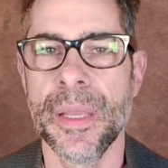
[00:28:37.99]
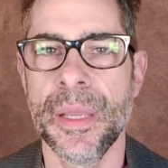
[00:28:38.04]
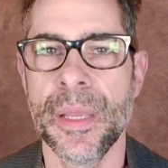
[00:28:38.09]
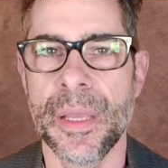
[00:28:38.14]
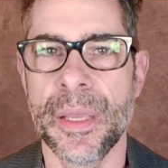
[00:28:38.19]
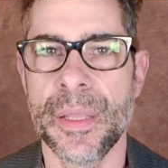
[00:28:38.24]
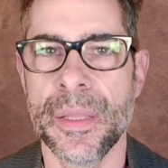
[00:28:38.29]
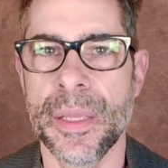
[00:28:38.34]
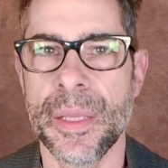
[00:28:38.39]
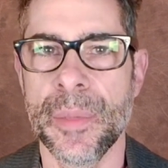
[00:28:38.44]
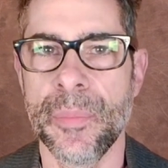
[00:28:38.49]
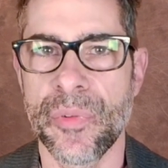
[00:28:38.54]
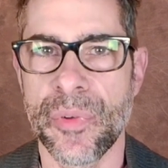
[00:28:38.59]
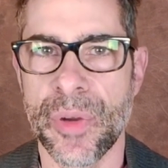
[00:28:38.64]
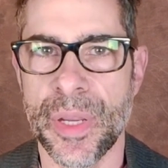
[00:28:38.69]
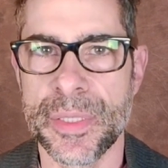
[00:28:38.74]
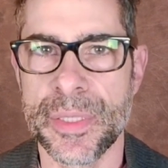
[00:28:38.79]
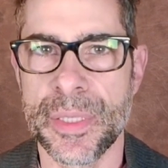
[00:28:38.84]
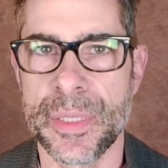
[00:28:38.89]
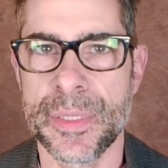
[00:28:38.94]
in the
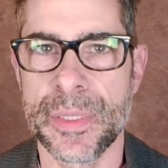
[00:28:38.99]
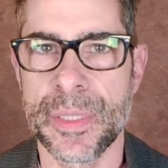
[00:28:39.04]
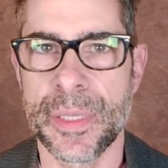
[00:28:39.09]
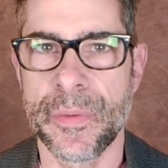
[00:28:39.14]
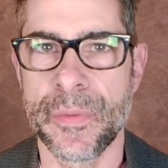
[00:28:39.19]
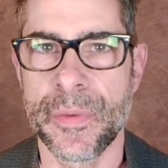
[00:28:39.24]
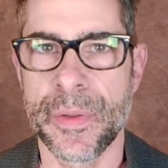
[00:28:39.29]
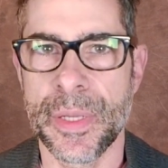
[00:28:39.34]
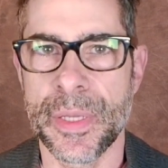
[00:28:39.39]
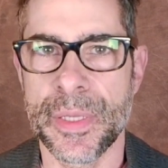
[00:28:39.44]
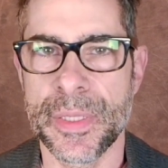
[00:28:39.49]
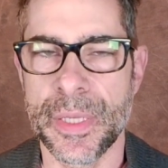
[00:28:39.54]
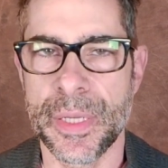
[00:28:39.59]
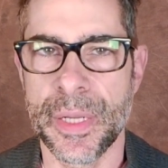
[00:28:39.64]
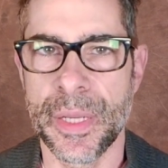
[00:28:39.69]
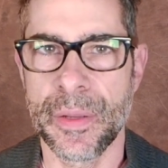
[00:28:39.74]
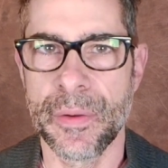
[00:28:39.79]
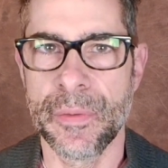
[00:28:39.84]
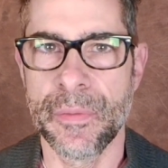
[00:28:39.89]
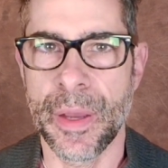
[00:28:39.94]
presence of an
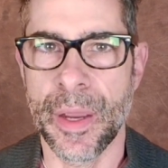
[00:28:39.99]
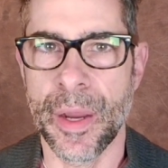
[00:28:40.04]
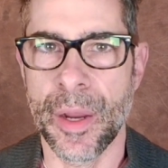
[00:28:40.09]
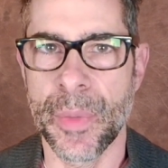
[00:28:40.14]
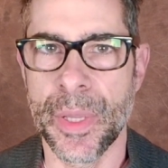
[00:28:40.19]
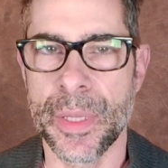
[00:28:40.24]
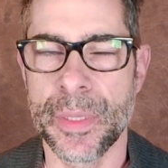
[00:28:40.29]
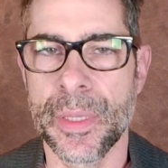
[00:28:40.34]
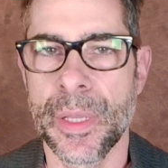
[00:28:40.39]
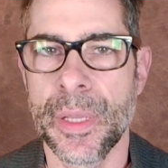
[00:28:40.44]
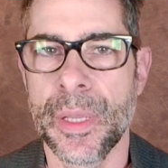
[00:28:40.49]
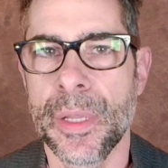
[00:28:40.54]
acidic environment.